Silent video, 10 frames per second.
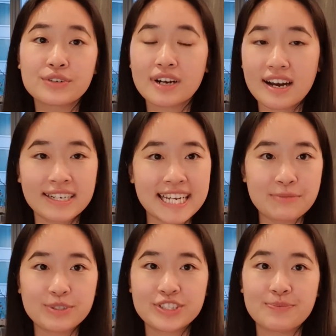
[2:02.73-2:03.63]
are
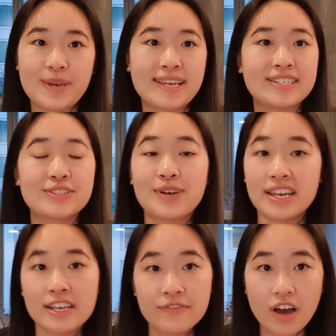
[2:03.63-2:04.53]
unable to make it to
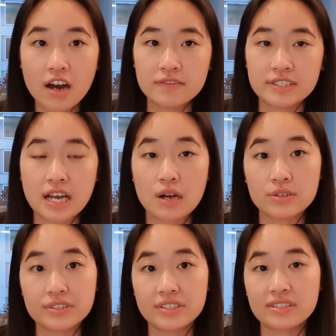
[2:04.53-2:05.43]
any of the office
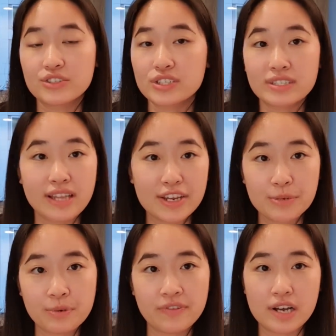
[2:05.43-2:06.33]
hours, just let your
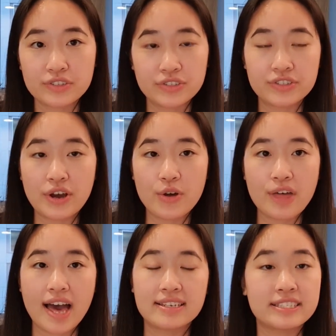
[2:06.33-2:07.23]
professors know
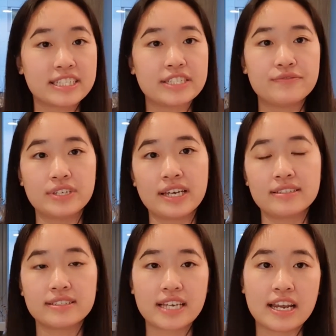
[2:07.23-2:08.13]
that and see if you can
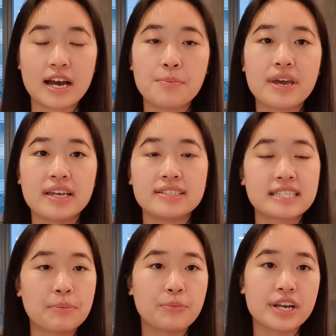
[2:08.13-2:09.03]
set up a
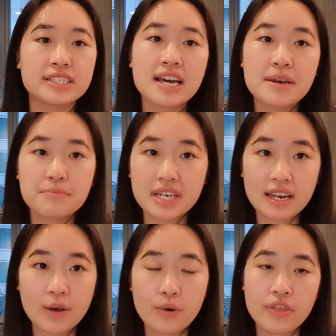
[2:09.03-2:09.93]
separate
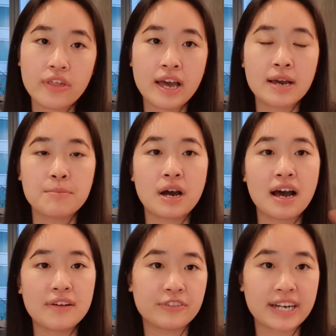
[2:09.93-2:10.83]
meeting with them
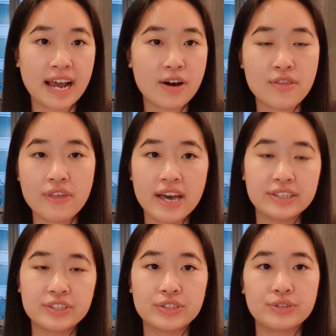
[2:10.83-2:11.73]
every now and then
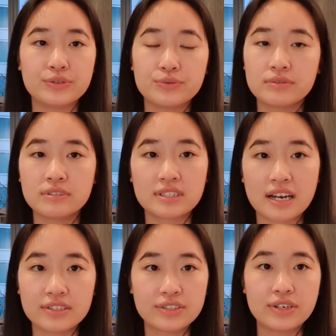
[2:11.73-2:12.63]
to
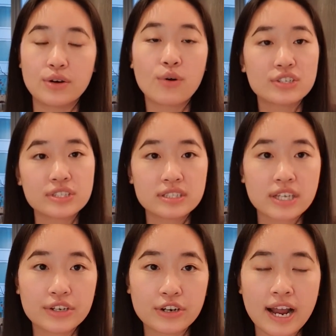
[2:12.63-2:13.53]
discuss, questions
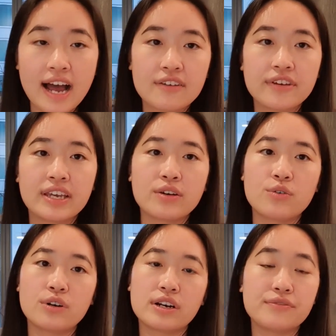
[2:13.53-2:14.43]
that you're having
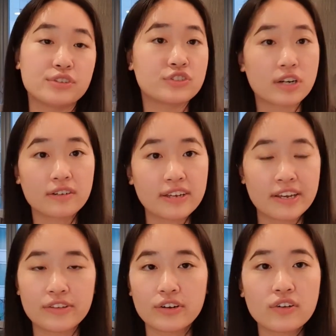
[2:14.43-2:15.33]
or if you're struggling
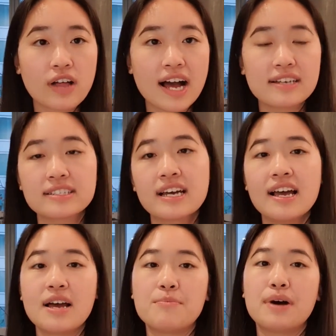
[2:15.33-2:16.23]
in their class.
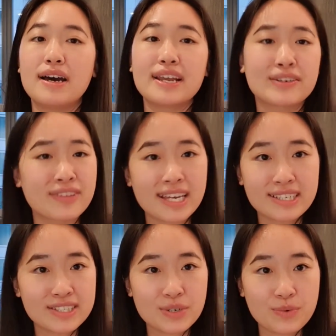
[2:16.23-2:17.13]
But if that
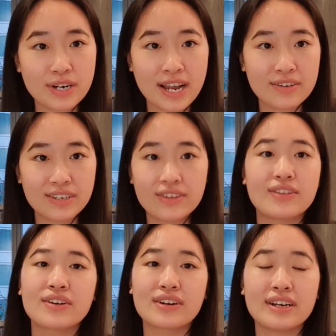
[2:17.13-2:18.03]
doesn't work out
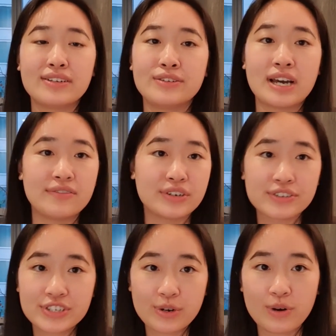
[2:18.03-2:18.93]
either and you have an
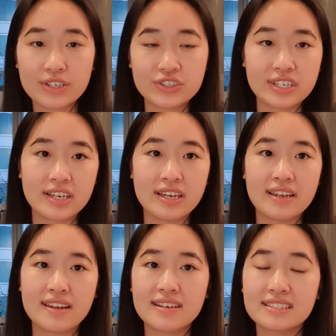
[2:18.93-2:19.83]
urgent
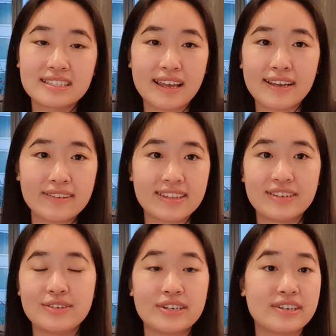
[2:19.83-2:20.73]
question, it's likely that
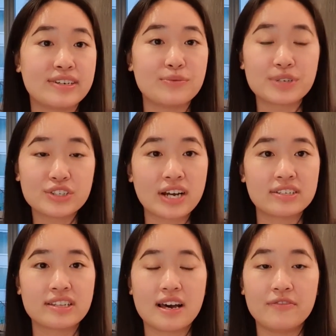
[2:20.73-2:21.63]
you can reach out
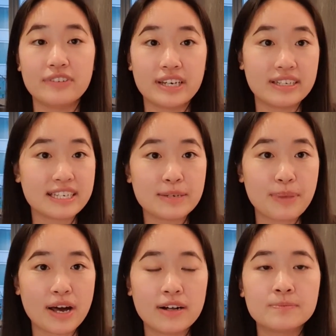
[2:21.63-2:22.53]
to them via
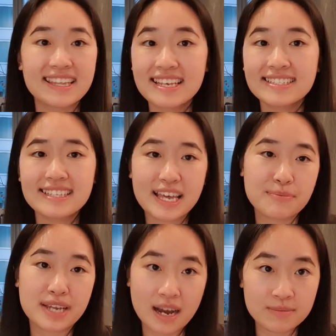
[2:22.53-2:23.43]
email. This then
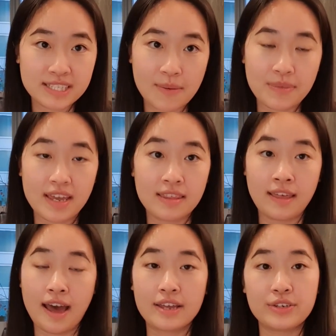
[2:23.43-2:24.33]
becomes something
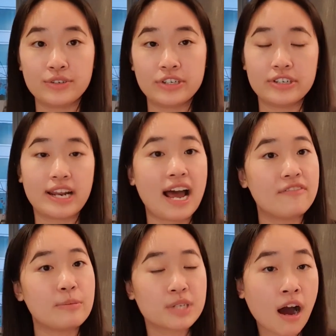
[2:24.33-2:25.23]
that you could have
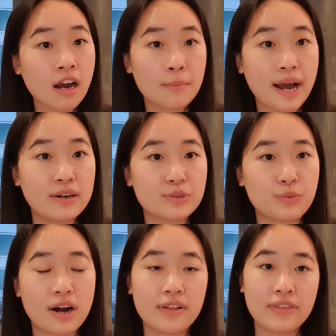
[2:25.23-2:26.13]
them talk about
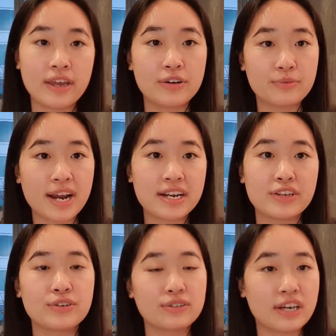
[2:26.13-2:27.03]
while they are writing
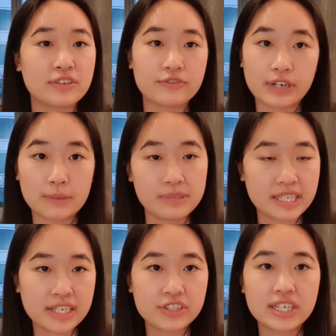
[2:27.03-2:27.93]
your letter of
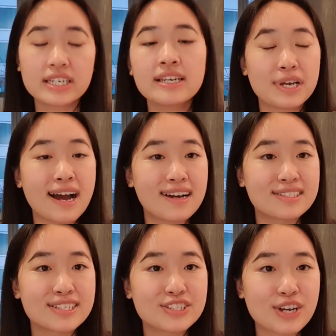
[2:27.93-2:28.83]
recommendation, because
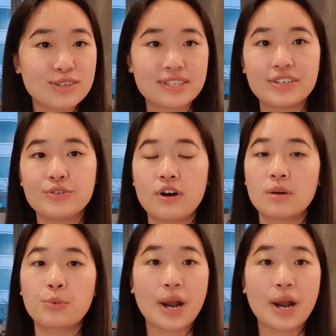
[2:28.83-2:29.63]
this shows that you are